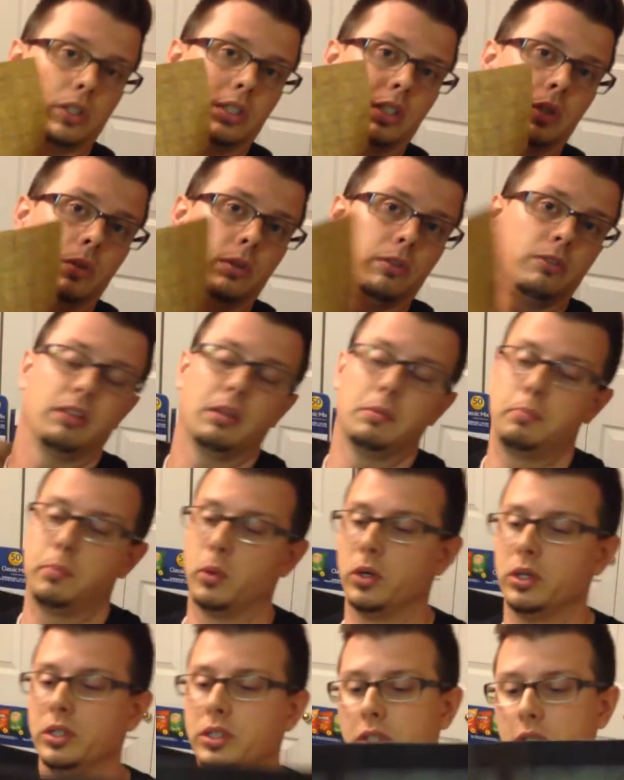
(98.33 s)
into a
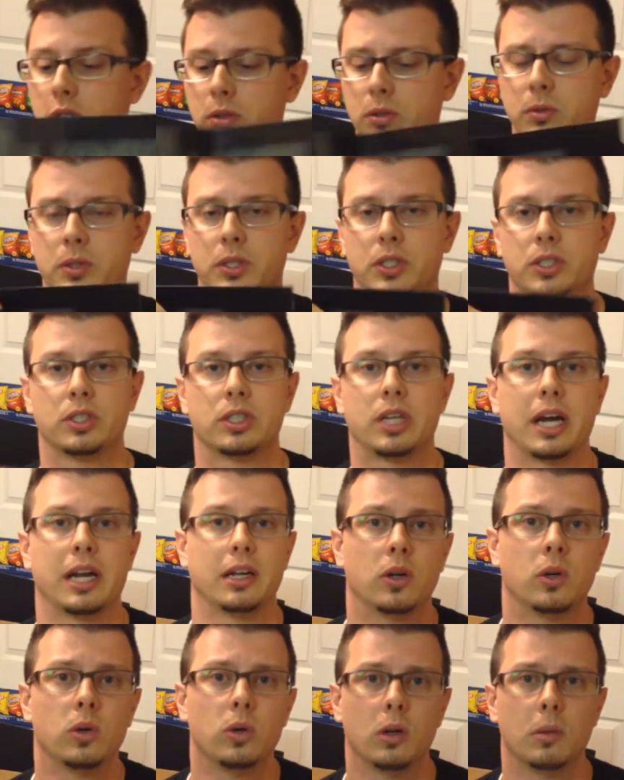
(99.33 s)
flipboard too, which is kind
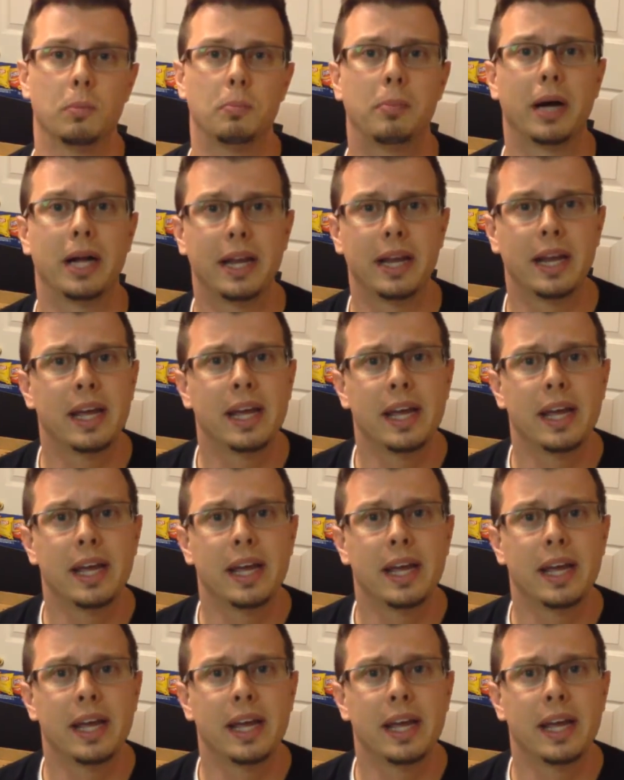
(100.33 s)
of cool. But